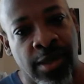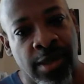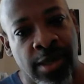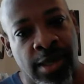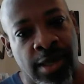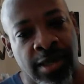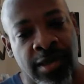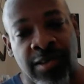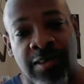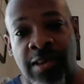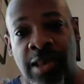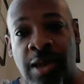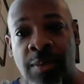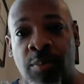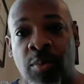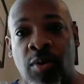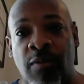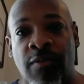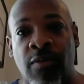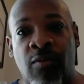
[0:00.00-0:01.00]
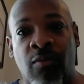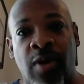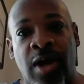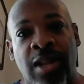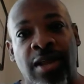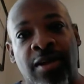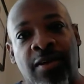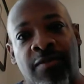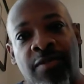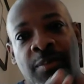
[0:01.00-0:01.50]
an example of a
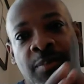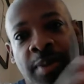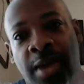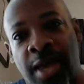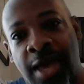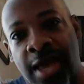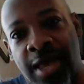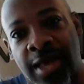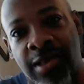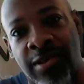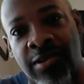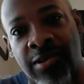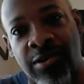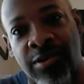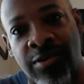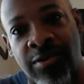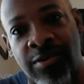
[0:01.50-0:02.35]
relic of the past,